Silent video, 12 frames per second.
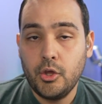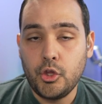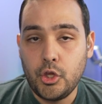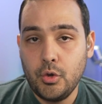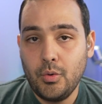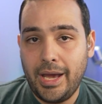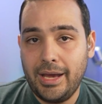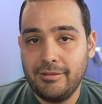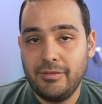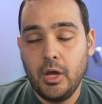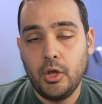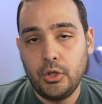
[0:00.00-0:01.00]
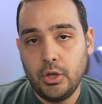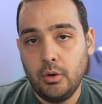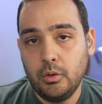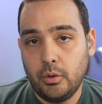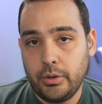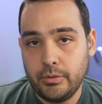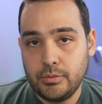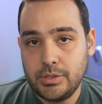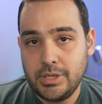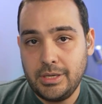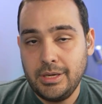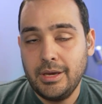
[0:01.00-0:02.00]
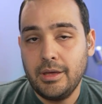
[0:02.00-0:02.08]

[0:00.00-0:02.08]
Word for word: you have no loyalty.